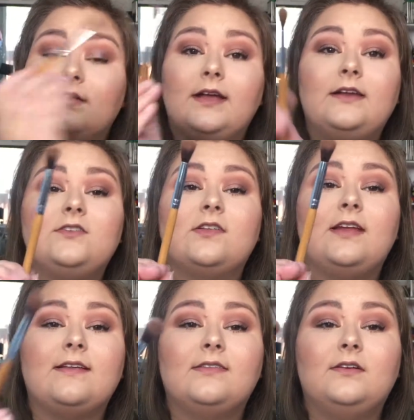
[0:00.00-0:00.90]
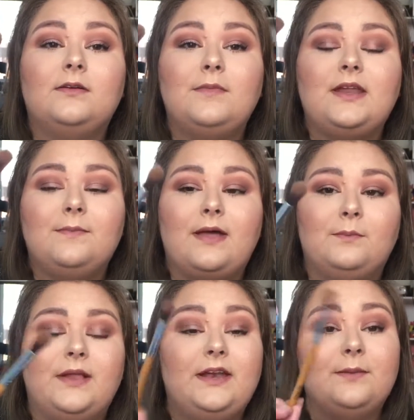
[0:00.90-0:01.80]
And it's just a nice little mini
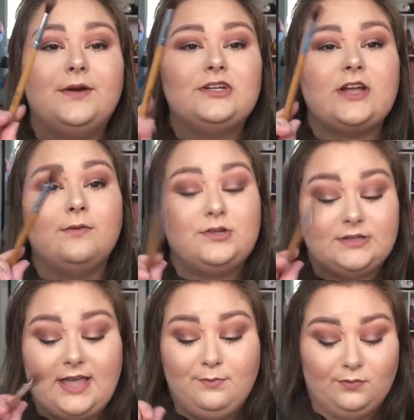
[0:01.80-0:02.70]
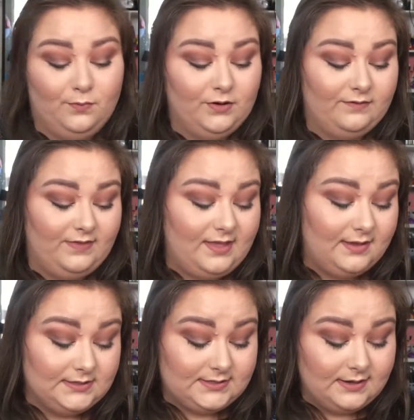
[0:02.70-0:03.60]
blending brush. I wish it came with more of
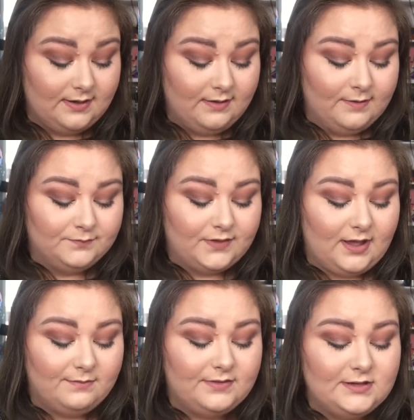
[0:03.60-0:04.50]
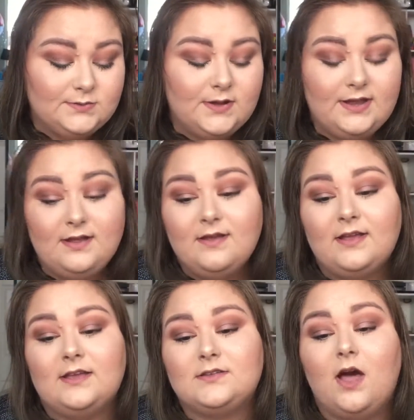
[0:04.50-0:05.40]
these. This one
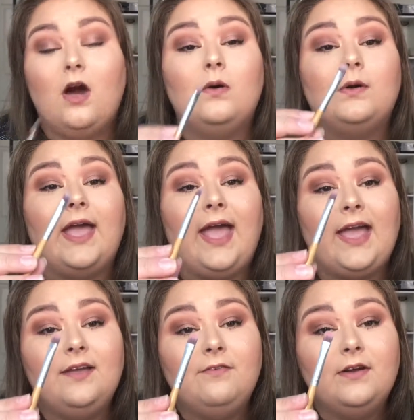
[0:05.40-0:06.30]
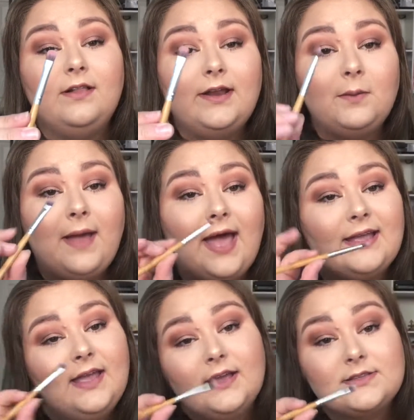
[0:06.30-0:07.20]
is okay for glitter
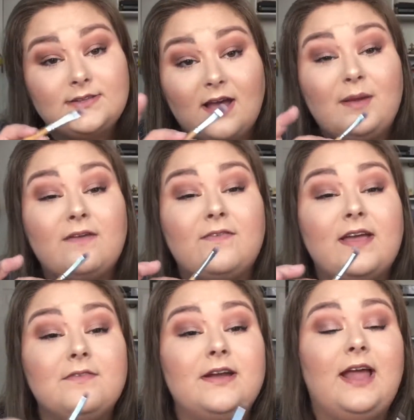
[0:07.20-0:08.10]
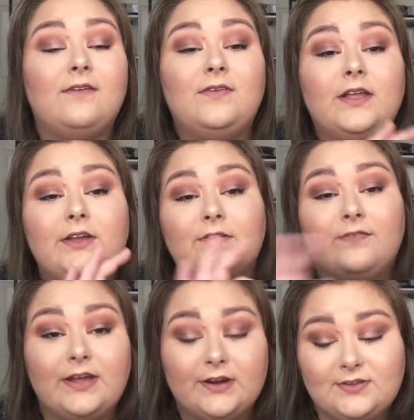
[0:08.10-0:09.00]
packing. It's not my favorite. I feel like your
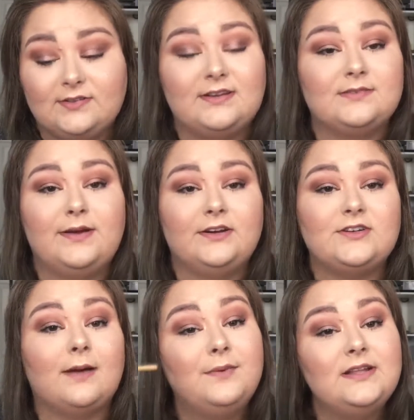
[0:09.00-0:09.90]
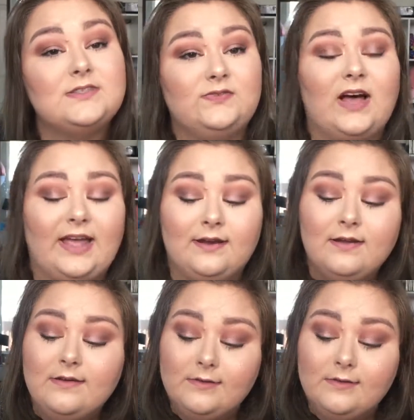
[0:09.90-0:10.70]
finger still does a better job, but it's fine.